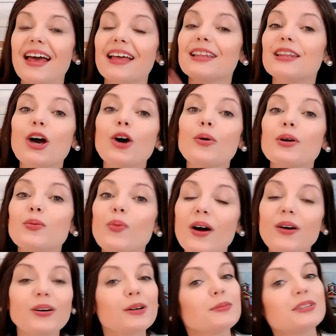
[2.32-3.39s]
Hello and
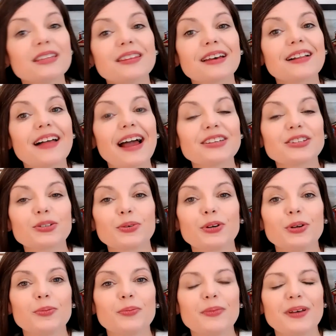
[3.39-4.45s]
welcome to the
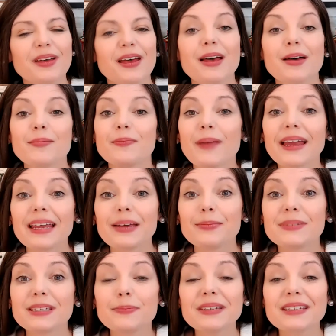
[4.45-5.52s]
classroom. My
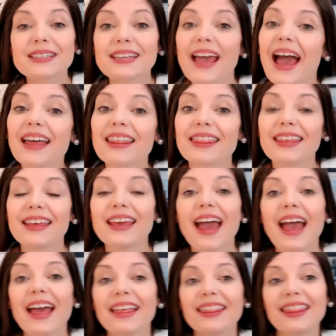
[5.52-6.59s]
name is Miss Kathy
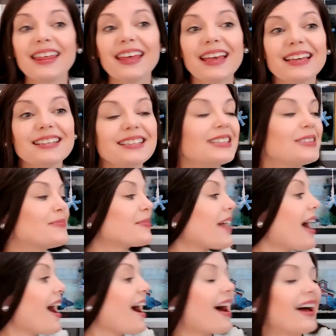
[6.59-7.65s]
and this
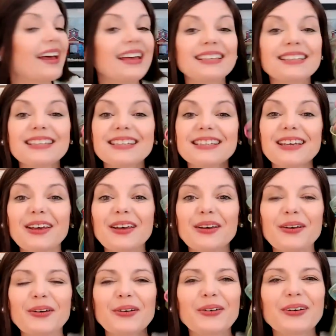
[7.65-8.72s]
is
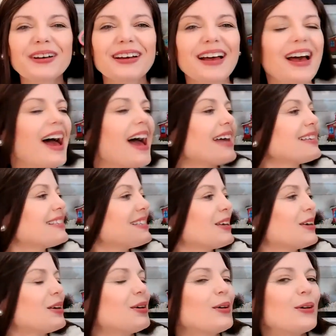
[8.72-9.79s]
Sue. Hi,
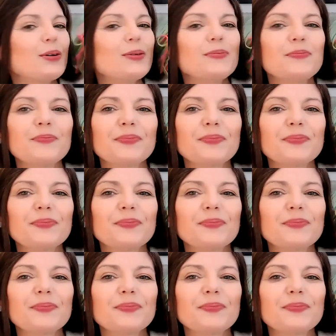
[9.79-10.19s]
Sue.